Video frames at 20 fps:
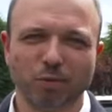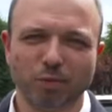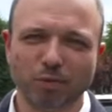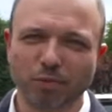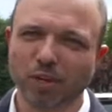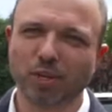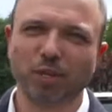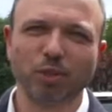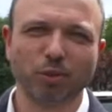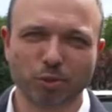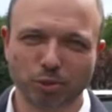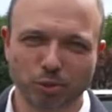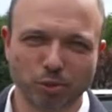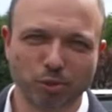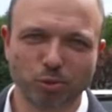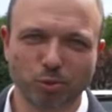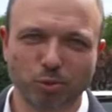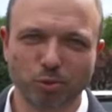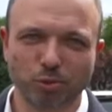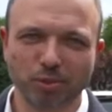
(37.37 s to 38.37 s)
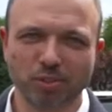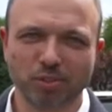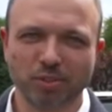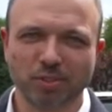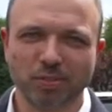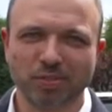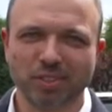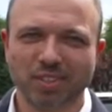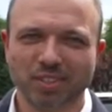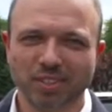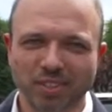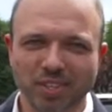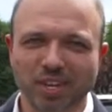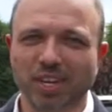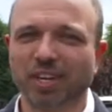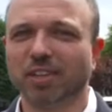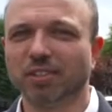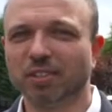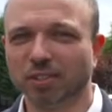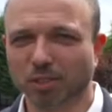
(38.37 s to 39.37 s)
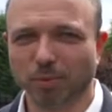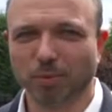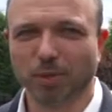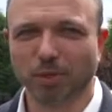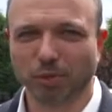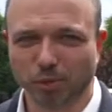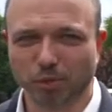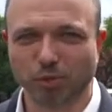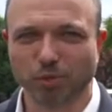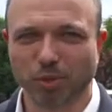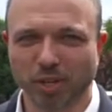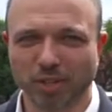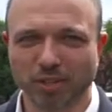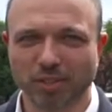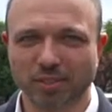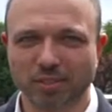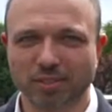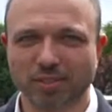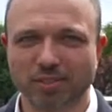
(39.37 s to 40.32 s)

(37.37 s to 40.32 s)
Very close to schools. Now I gotta tell you about the Strata.